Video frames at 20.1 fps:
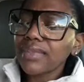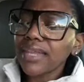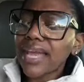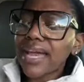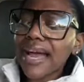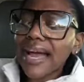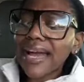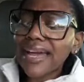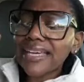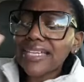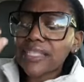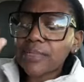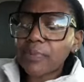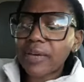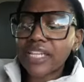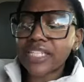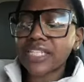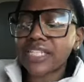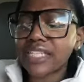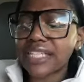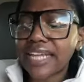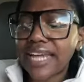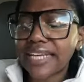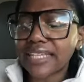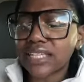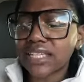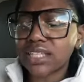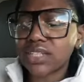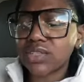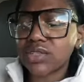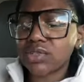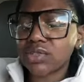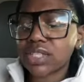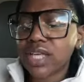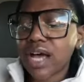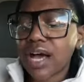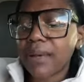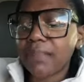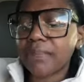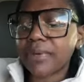I especially like the little
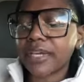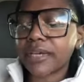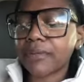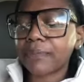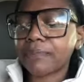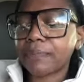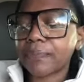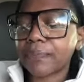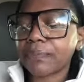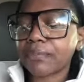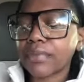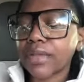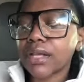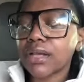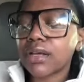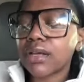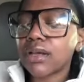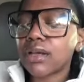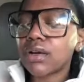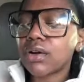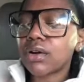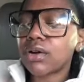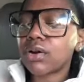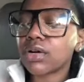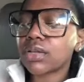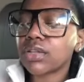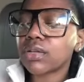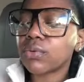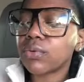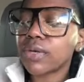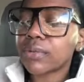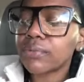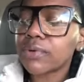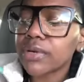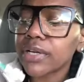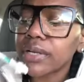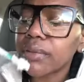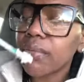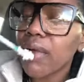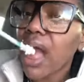topping on the whipped
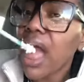cream.